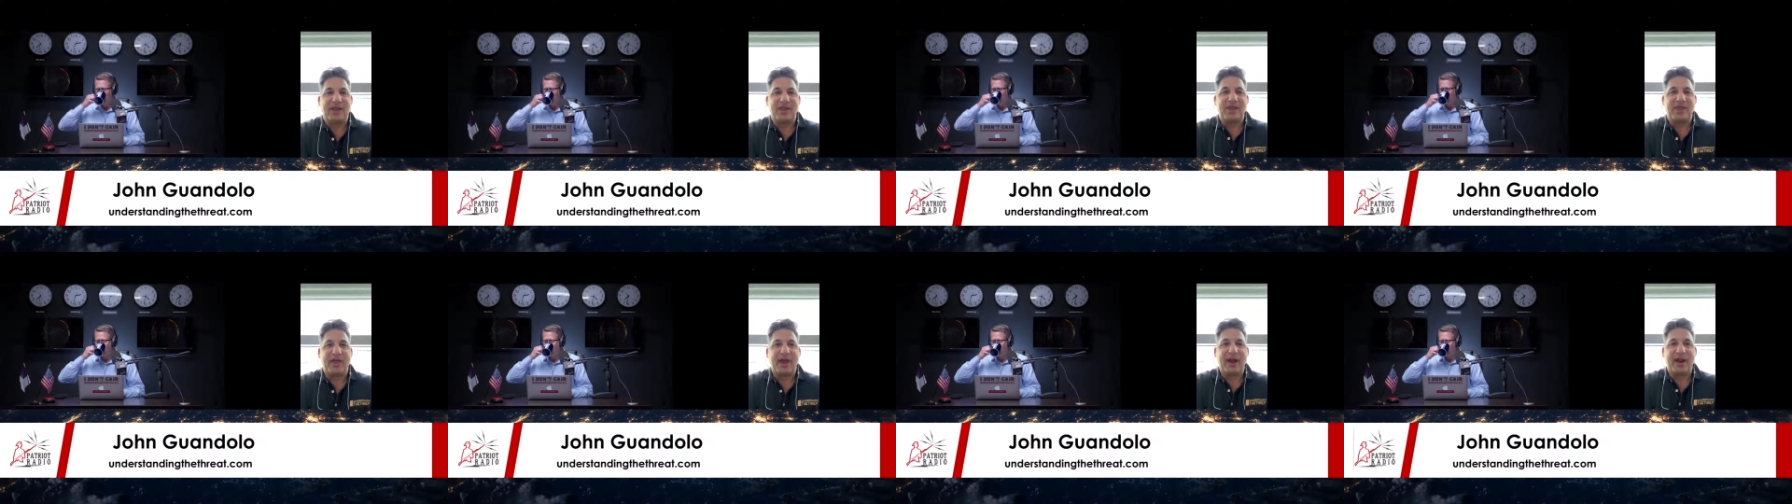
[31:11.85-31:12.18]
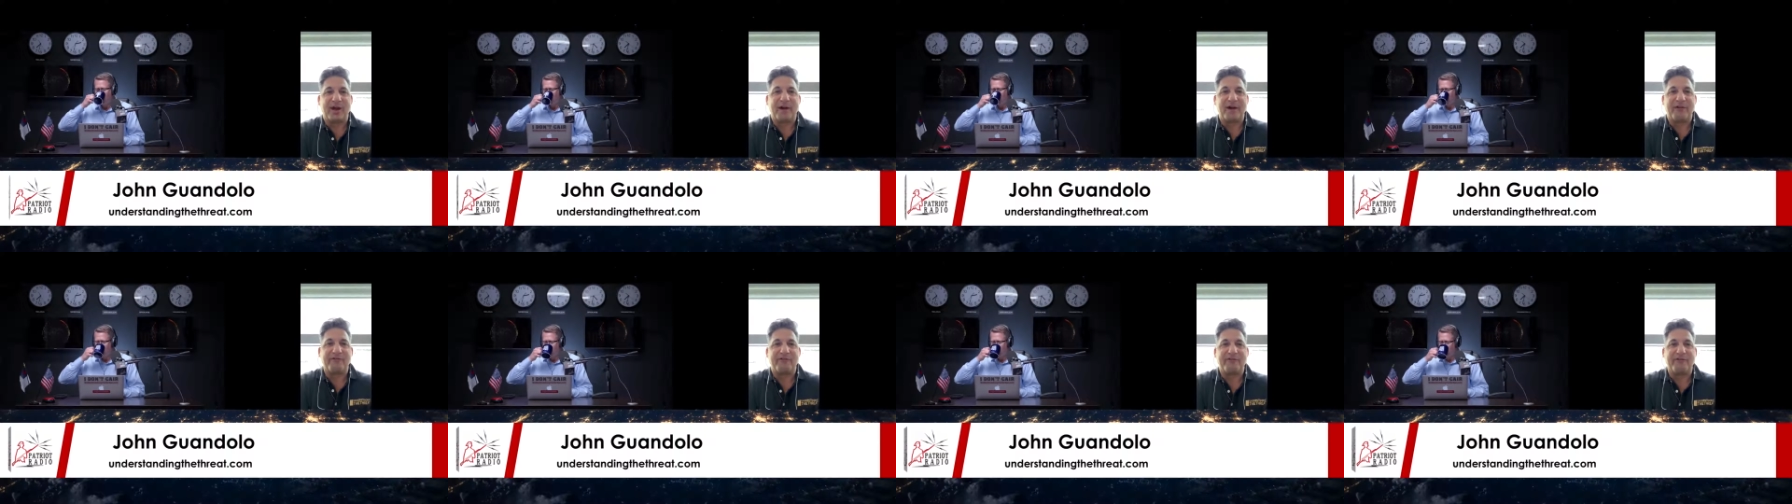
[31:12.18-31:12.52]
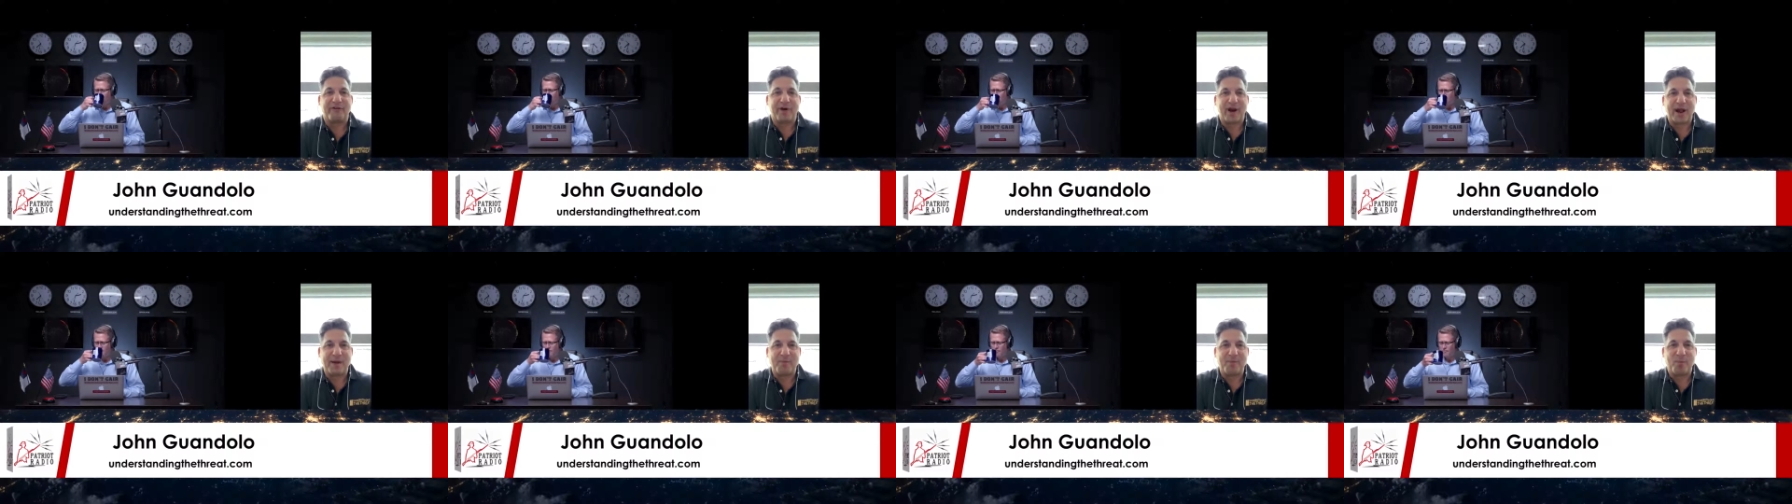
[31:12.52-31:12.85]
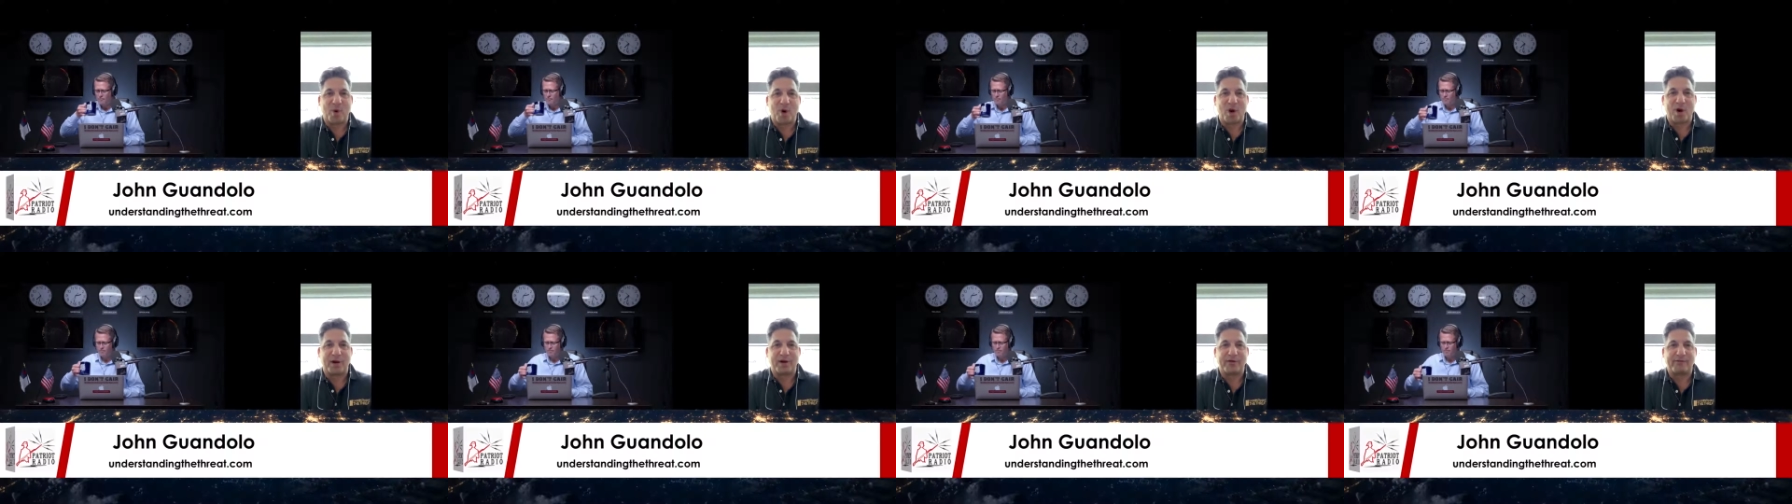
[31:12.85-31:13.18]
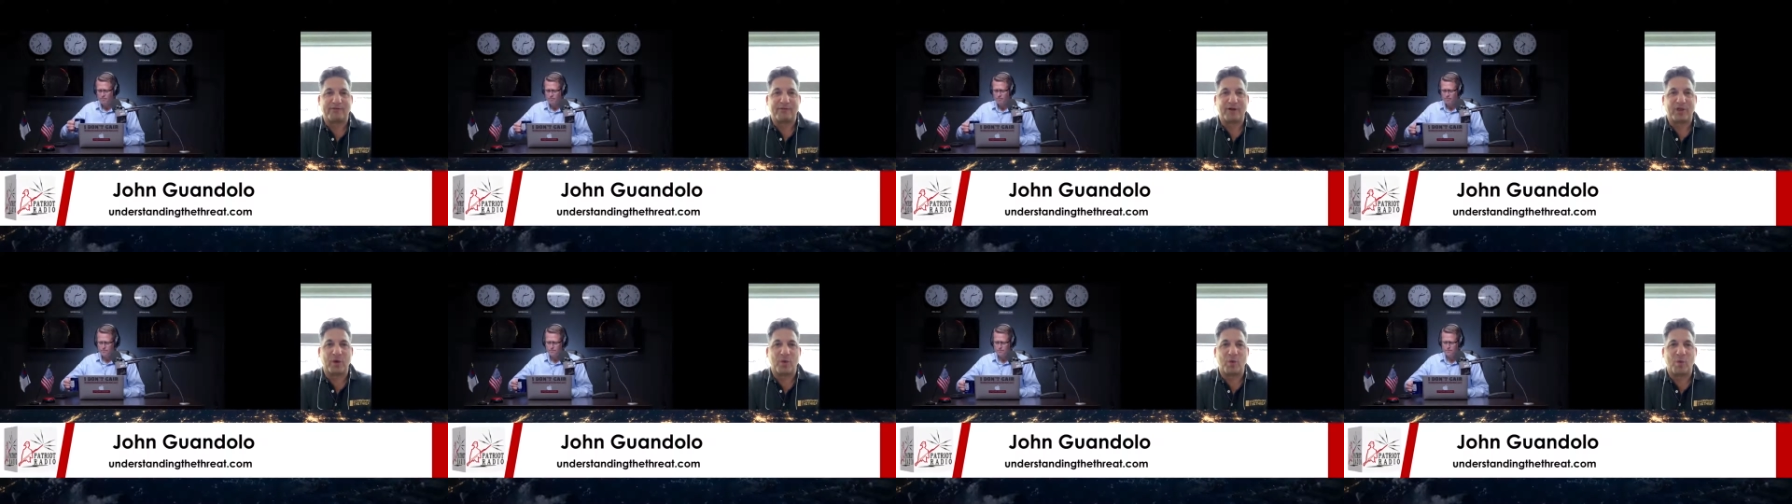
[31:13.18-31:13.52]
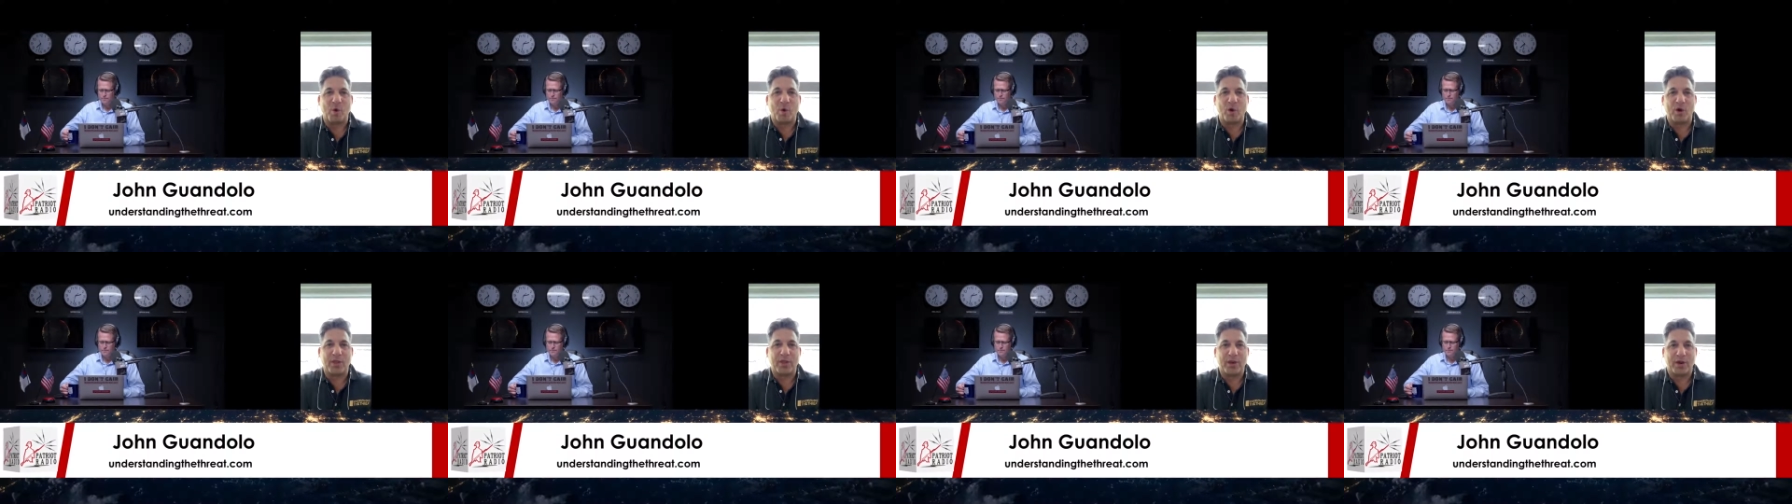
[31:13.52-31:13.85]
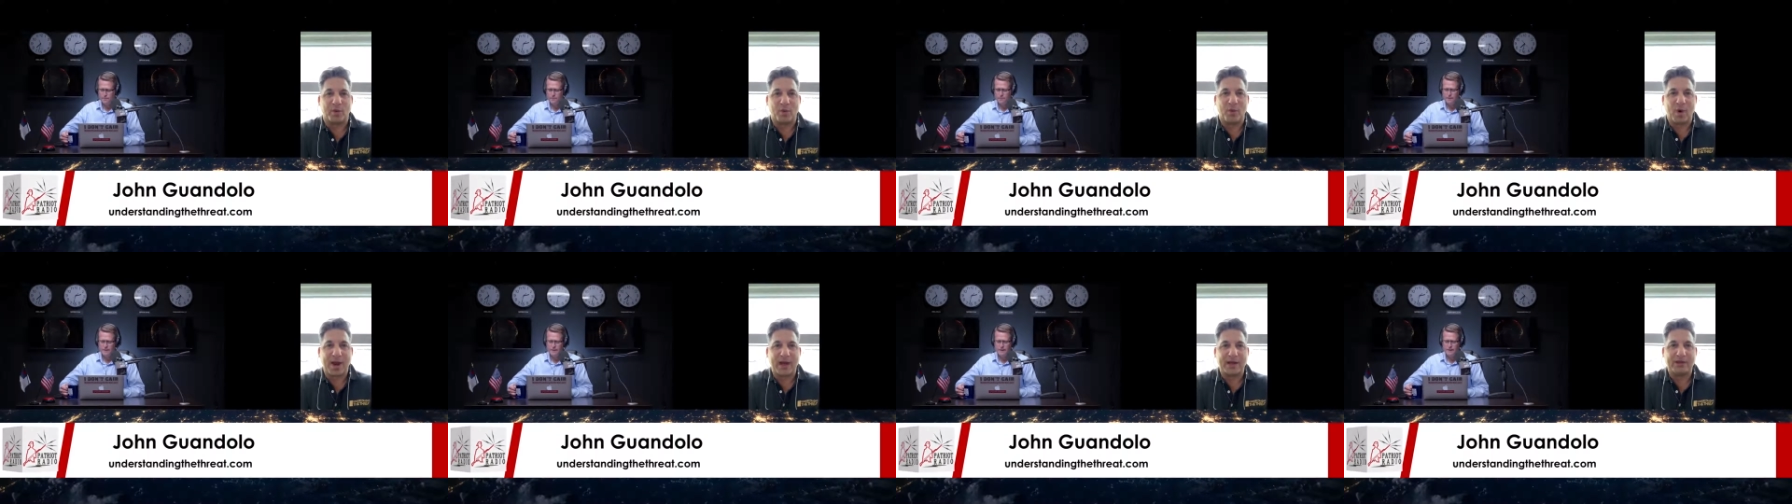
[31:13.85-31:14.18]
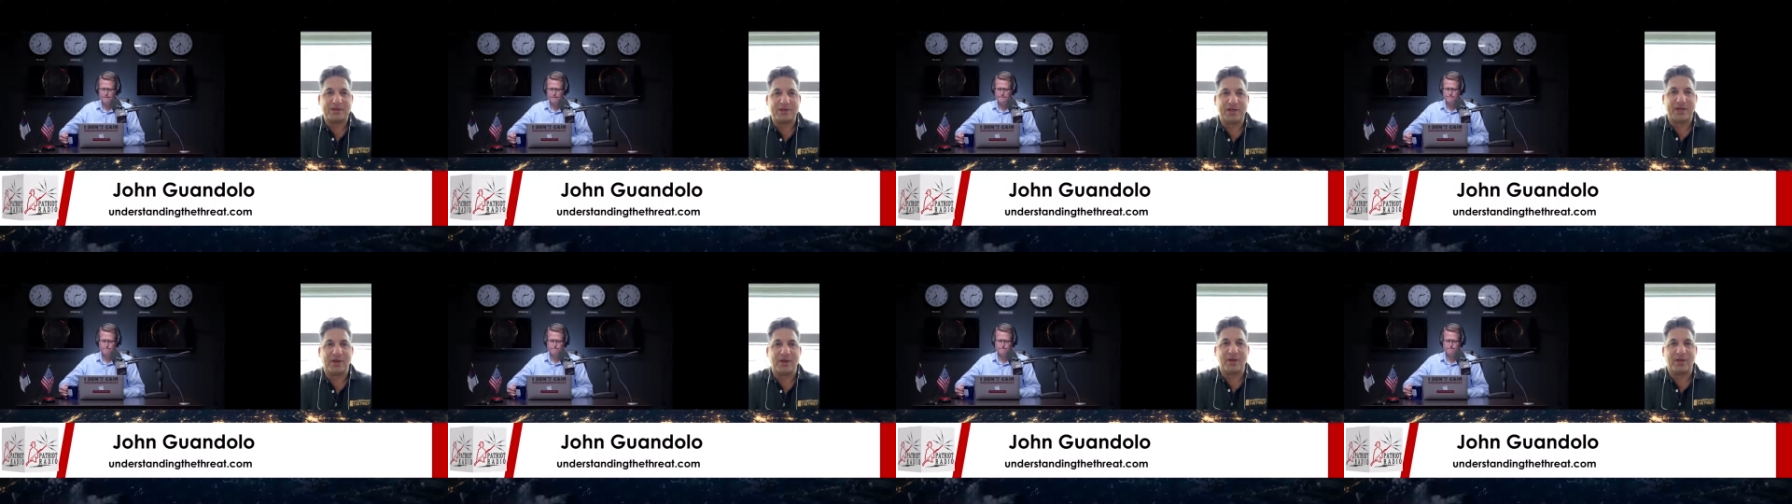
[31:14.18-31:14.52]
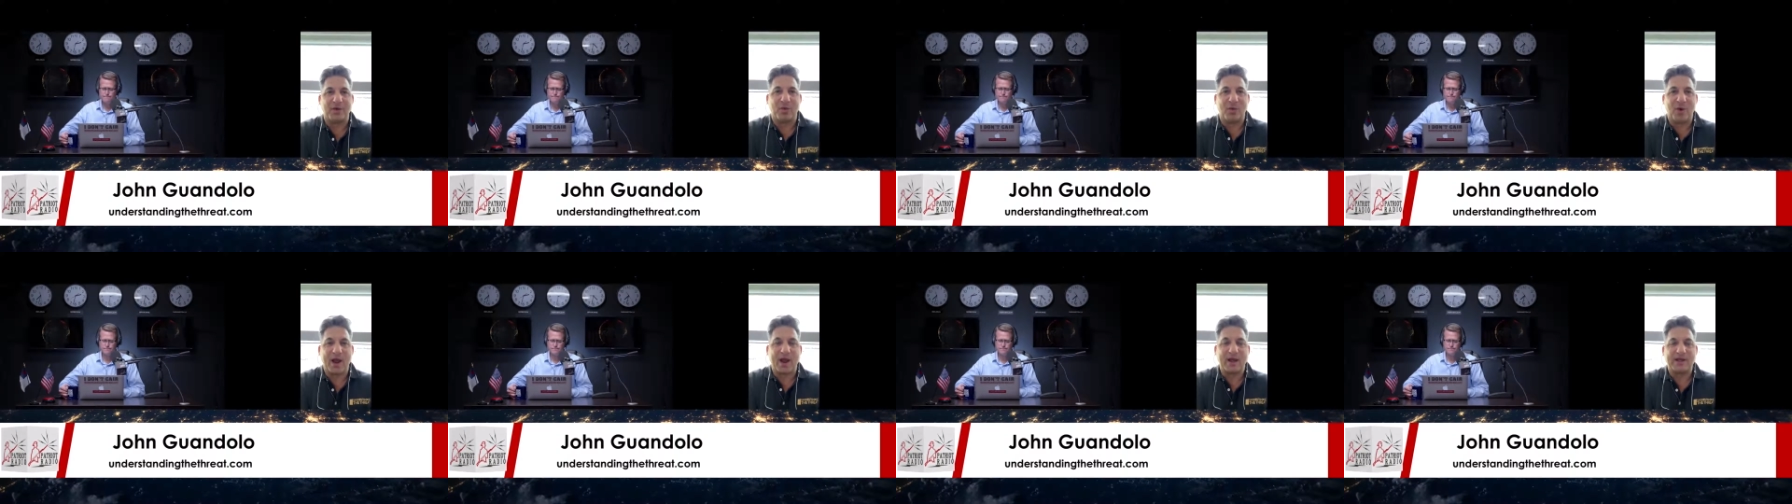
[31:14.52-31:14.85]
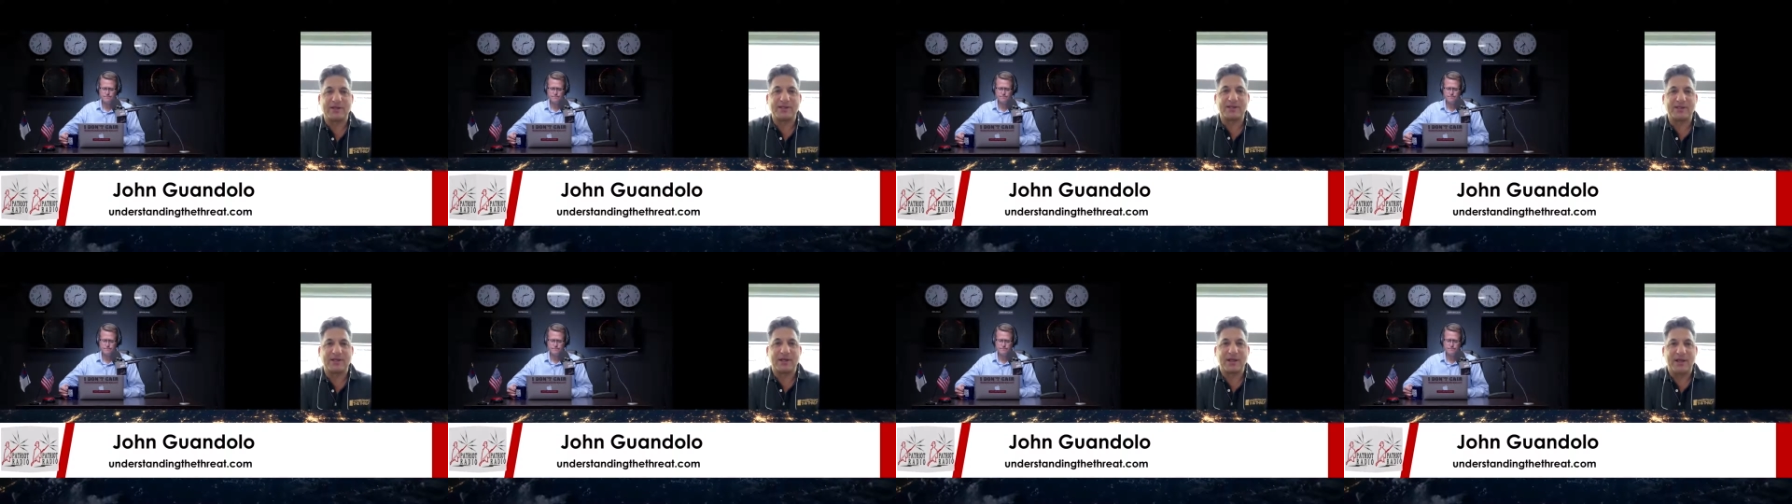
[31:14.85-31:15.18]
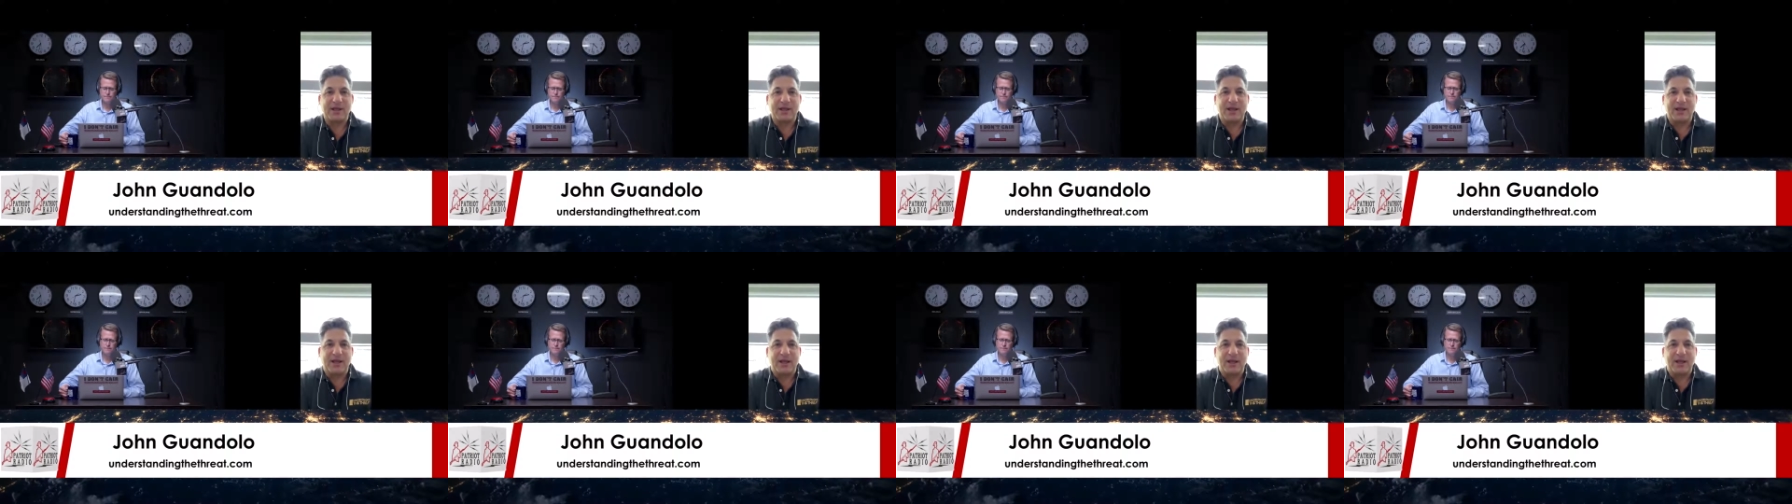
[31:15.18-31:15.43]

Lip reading: their framework for the war they're waging on the West